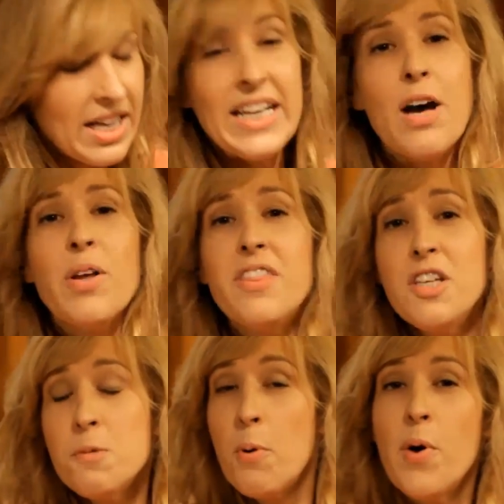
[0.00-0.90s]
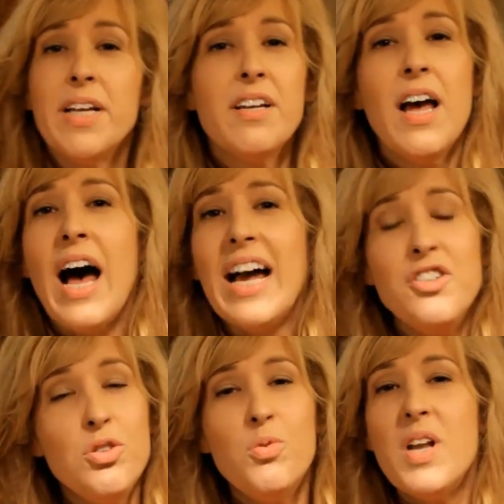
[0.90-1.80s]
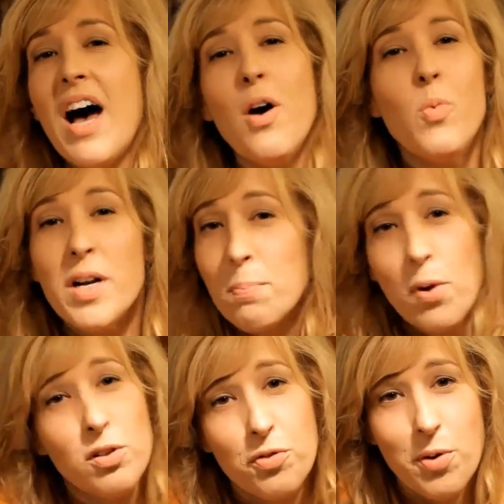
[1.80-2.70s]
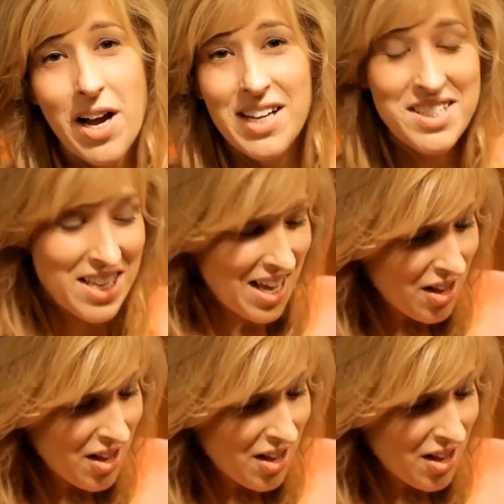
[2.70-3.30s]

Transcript: Now at this point, I do not want to pulverize